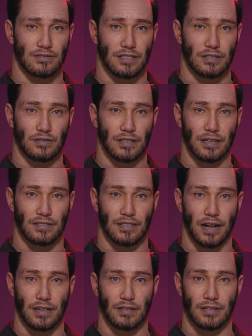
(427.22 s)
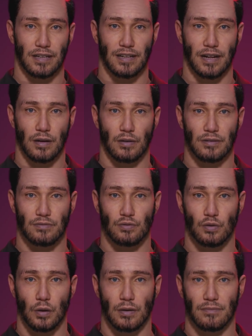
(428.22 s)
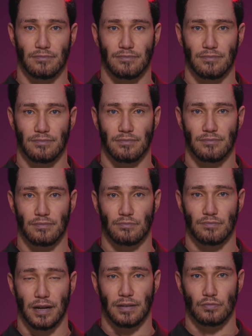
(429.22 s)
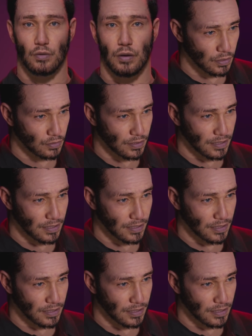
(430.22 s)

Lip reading: isn't entirely in our control. The platforms we